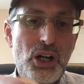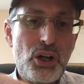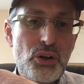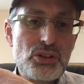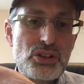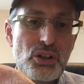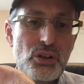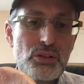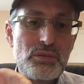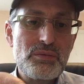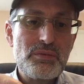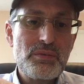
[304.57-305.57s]

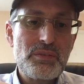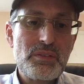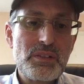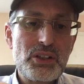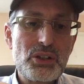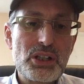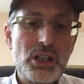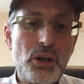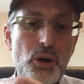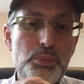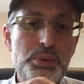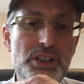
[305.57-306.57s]
Also, you could
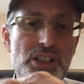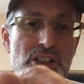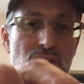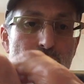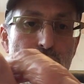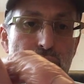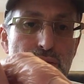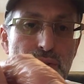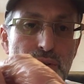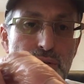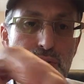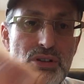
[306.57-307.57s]
open these two
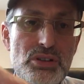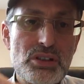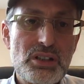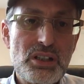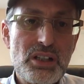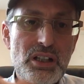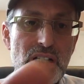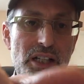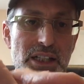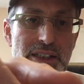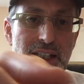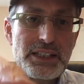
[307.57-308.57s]
screws
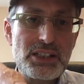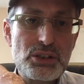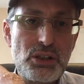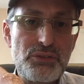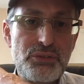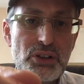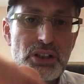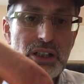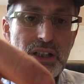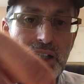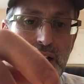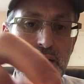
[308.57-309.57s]
and take this off
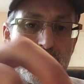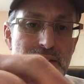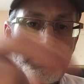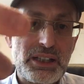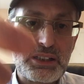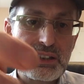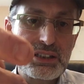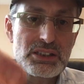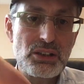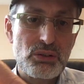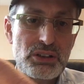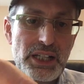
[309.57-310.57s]
fully and dismantle
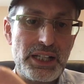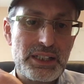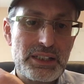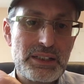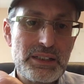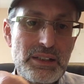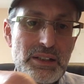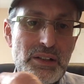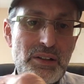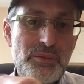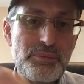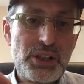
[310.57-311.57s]
this whole tank,
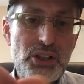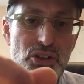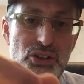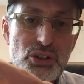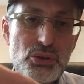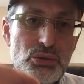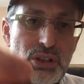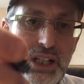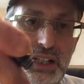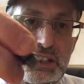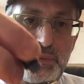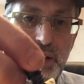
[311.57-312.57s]
because you do
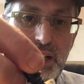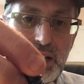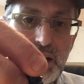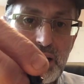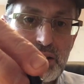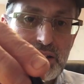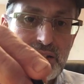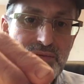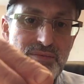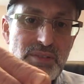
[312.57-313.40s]
get a spare glass.